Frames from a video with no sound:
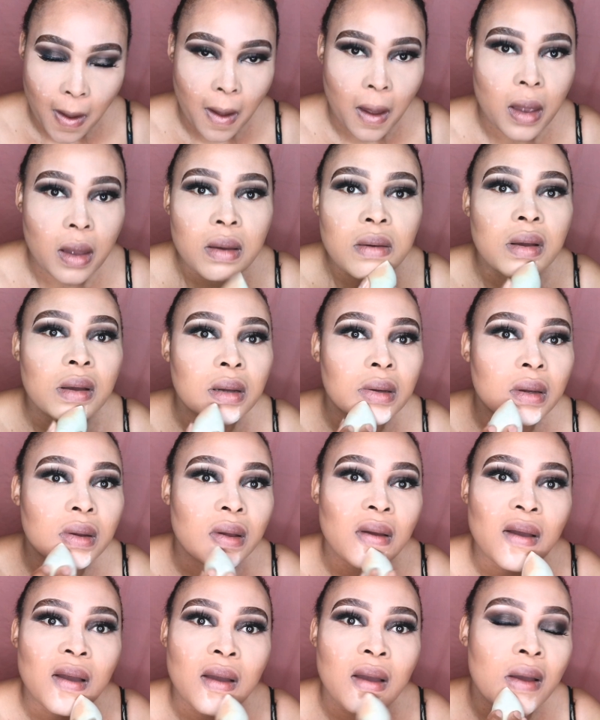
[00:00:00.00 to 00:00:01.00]

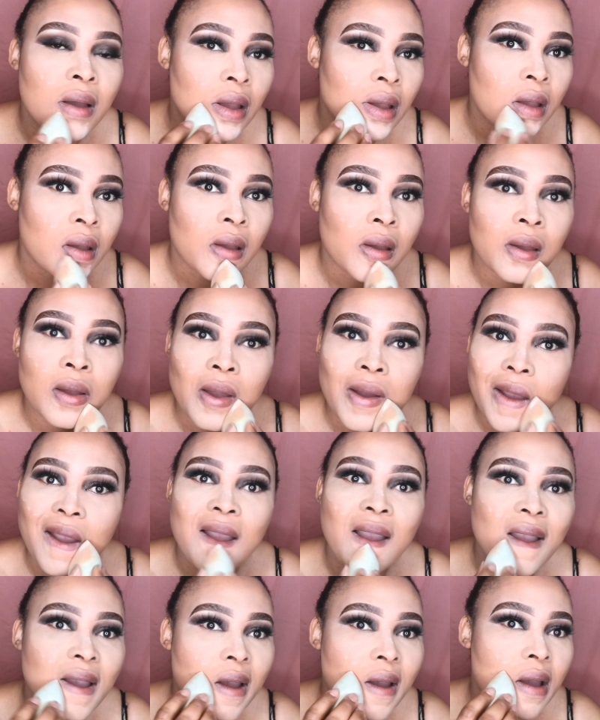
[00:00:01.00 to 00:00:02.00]
gentle
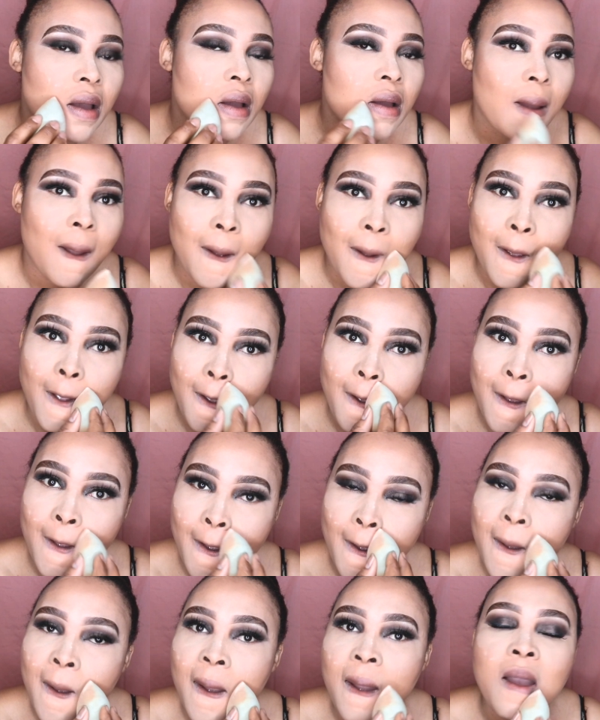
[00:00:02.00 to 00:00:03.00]
while doing that.
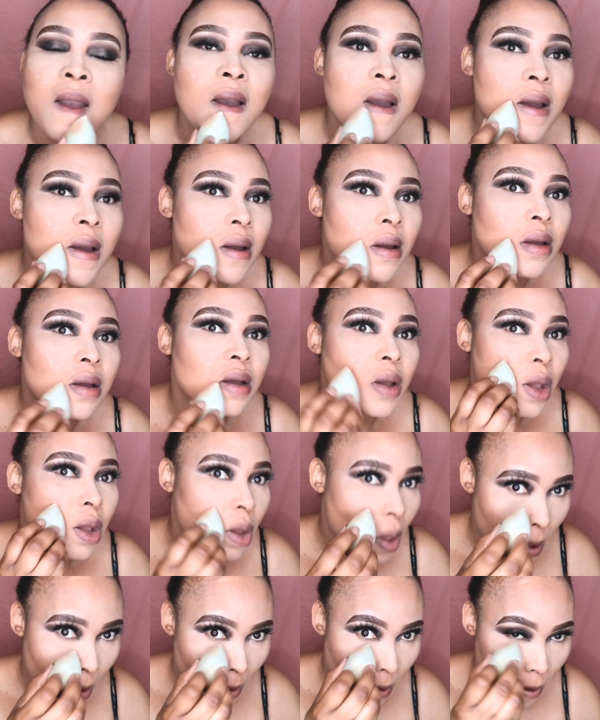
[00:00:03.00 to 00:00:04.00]
After
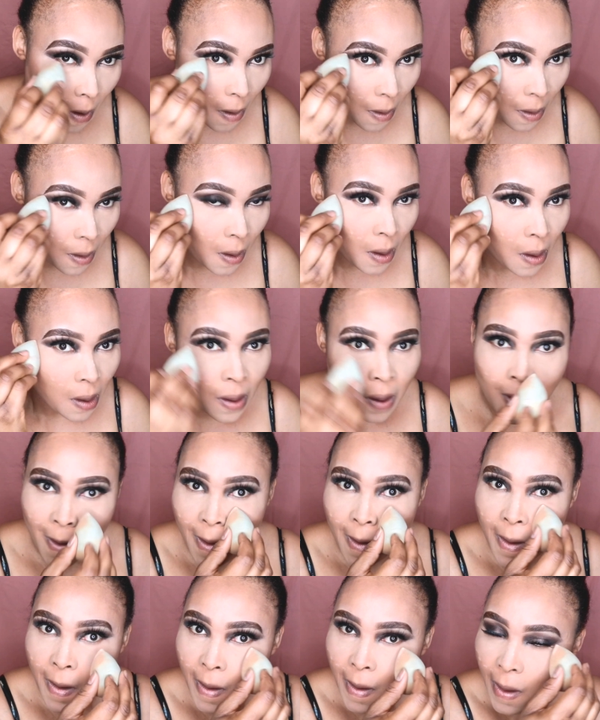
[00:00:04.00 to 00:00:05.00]
that, I'm going to be
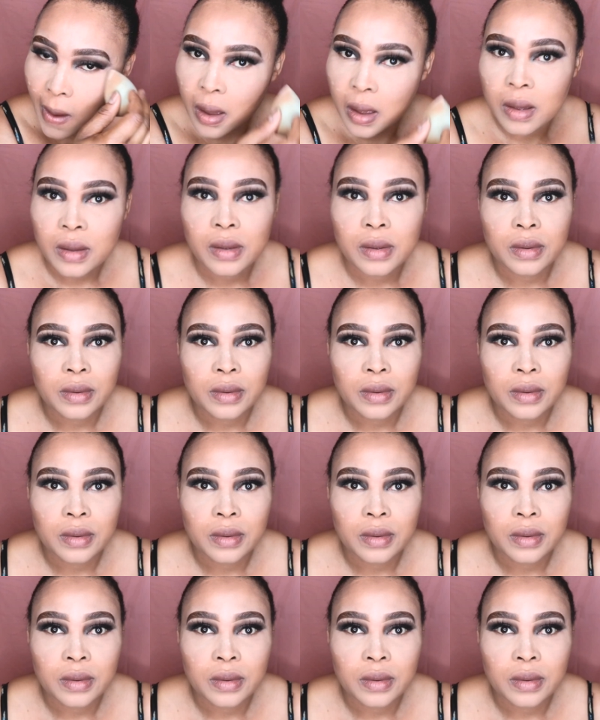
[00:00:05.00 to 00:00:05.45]
setting my